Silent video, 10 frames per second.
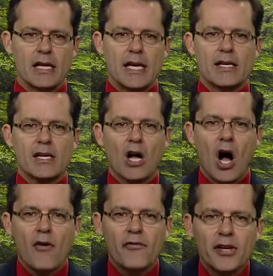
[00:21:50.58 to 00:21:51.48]
into
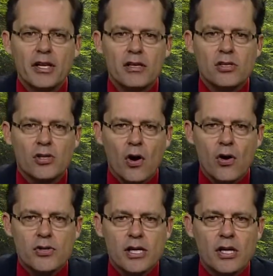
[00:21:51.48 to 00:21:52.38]
competent
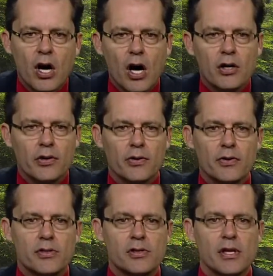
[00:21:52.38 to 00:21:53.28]
charging
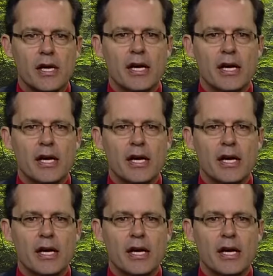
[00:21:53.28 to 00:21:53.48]
conquerors.